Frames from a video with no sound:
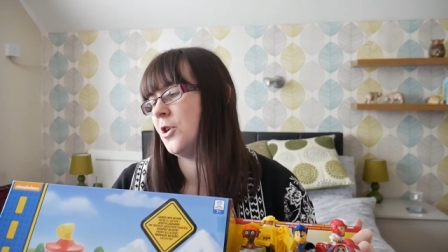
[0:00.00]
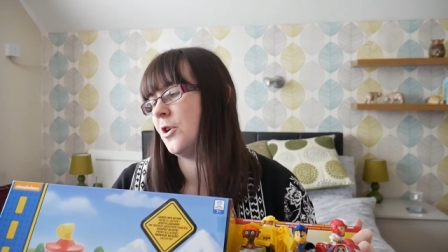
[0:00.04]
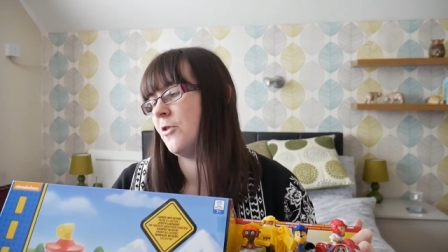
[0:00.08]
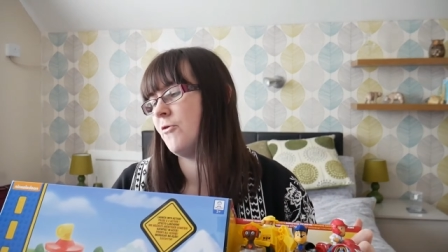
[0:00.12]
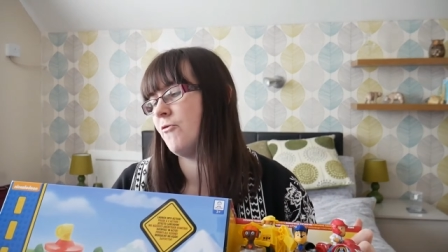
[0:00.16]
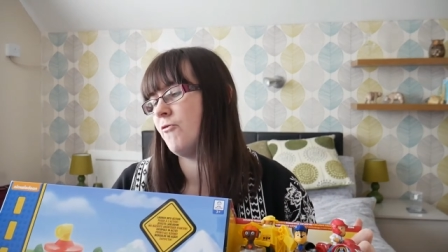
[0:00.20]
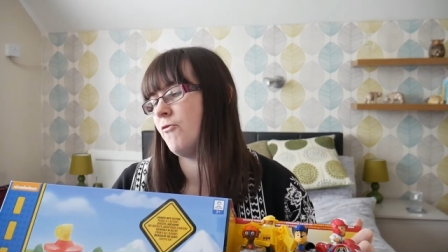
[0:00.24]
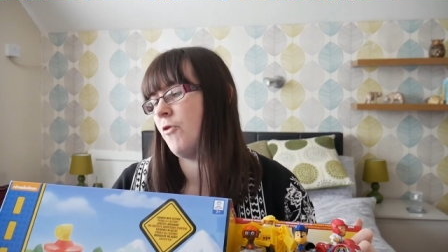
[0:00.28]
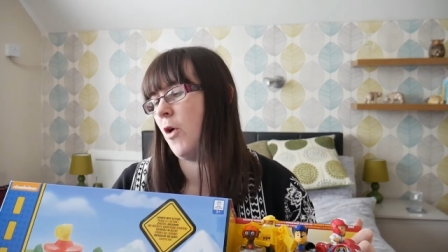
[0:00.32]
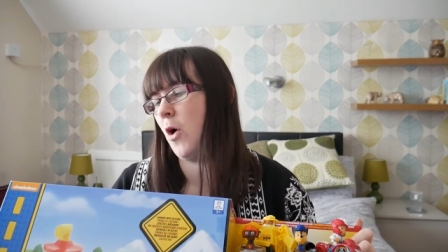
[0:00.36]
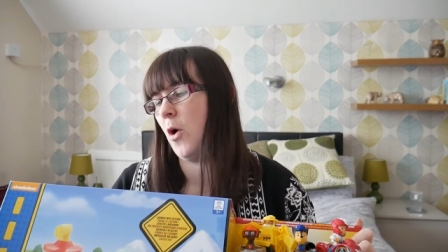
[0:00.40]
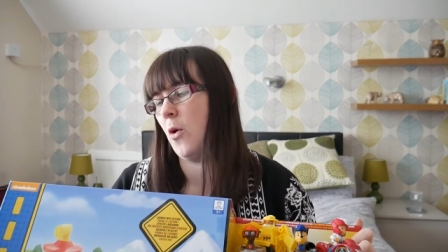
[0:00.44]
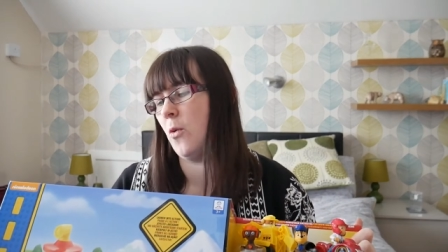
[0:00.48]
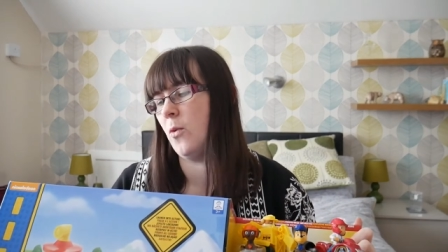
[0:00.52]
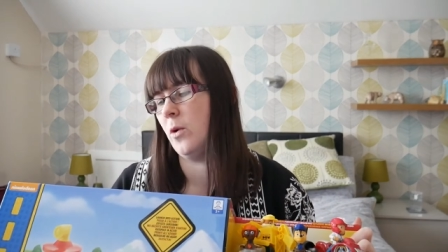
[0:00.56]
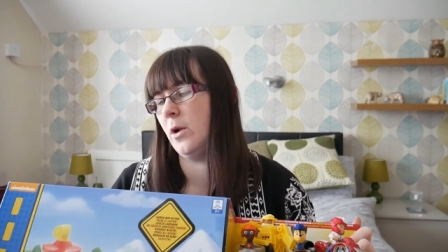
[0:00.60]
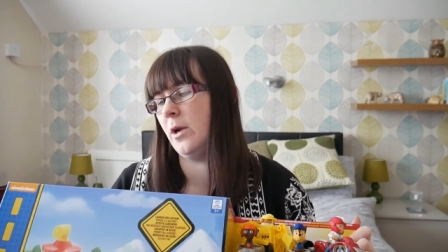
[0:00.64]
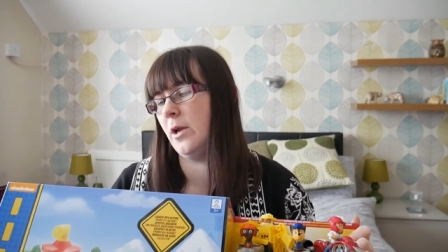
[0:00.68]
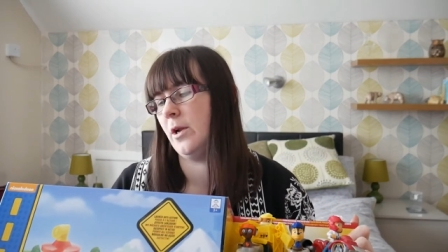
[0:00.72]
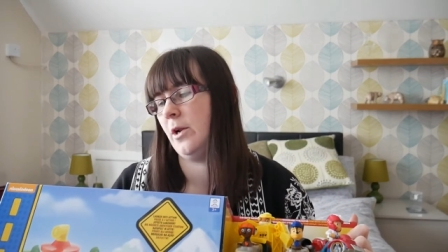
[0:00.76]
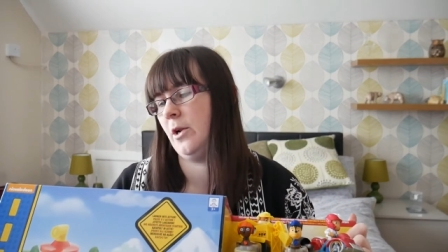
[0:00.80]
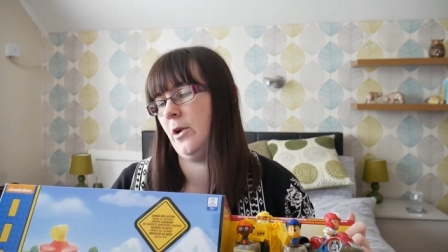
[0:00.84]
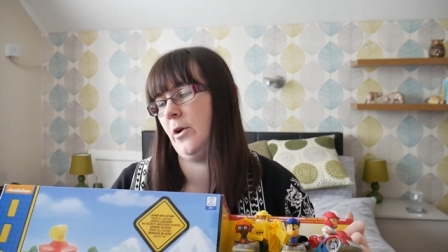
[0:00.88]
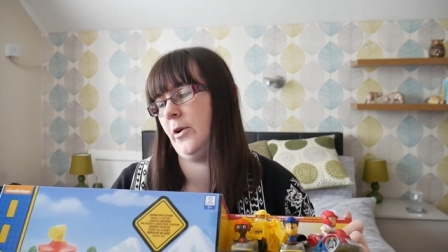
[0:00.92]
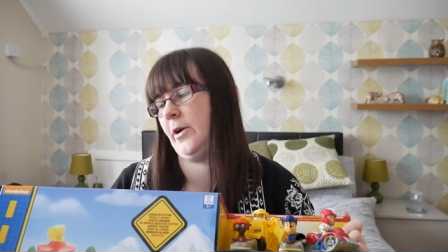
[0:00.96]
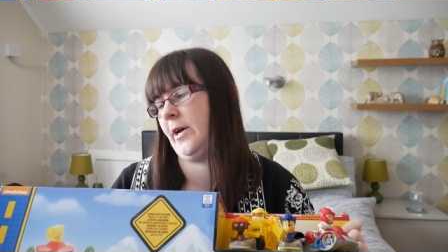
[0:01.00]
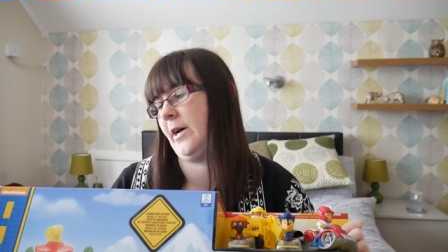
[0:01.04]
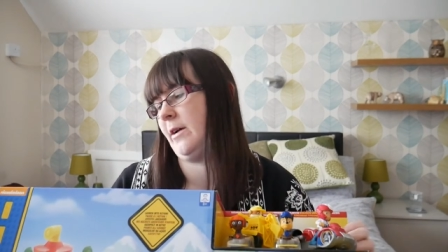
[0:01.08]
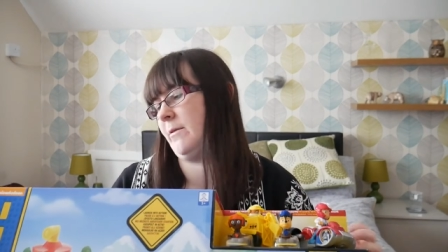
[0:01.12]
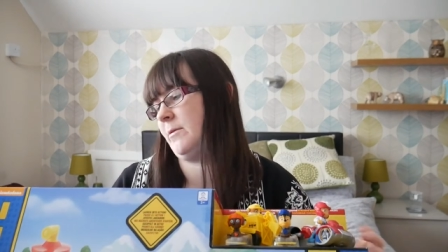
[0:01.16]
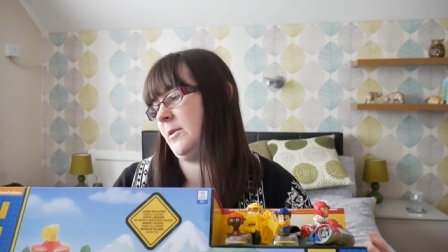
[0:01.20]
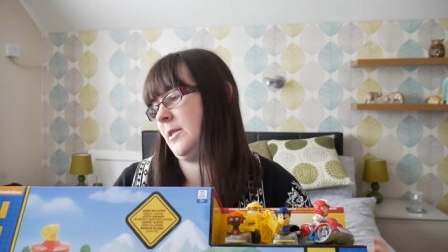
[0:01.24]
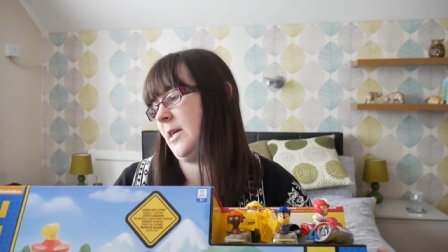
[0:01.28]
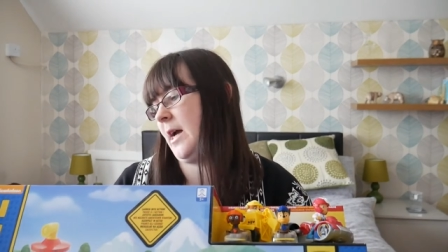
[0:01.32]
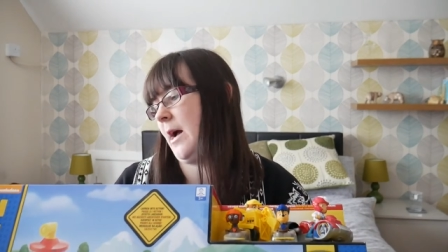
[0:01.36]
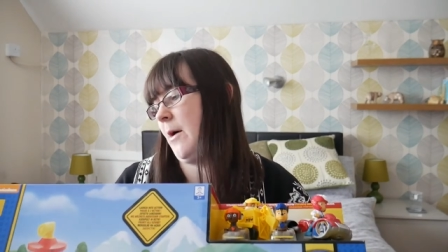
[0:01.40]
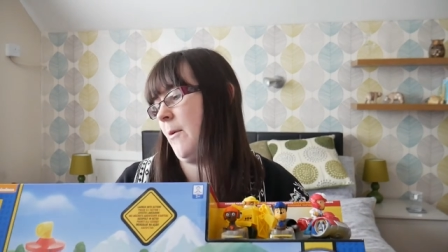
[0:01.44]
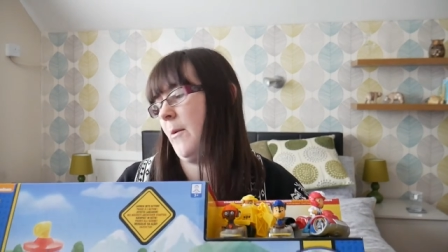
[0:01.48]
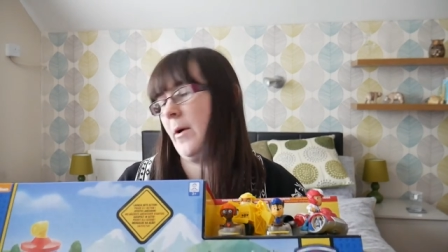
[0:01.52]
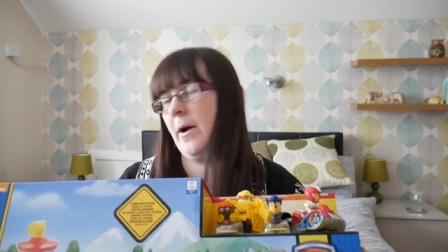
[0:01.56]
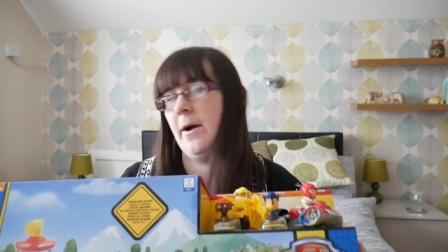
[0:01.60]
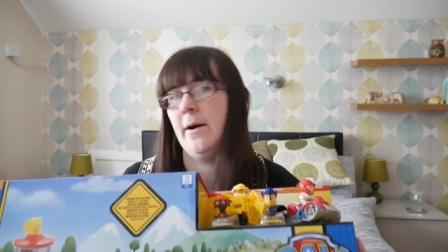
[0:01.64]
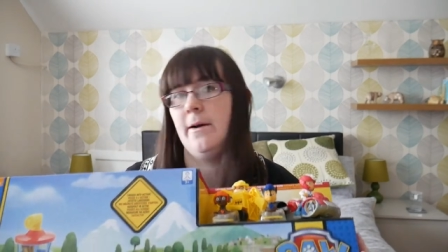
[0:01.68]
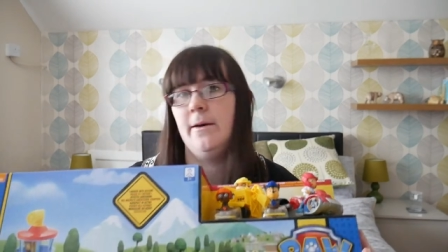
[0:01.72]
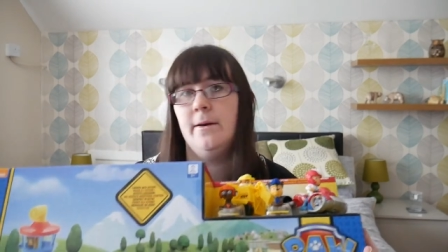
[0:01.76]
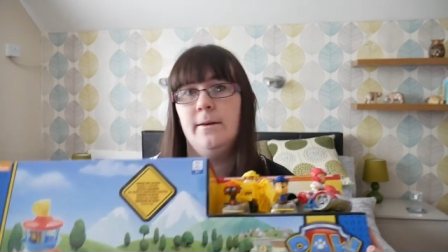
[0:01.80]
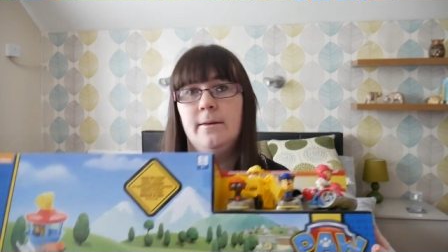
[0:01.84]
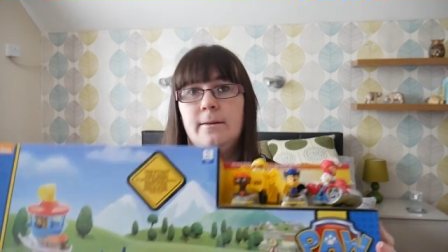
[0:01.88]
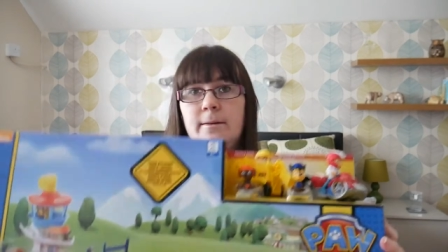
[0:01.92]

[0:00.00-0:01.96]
and Roll Lookout Tower.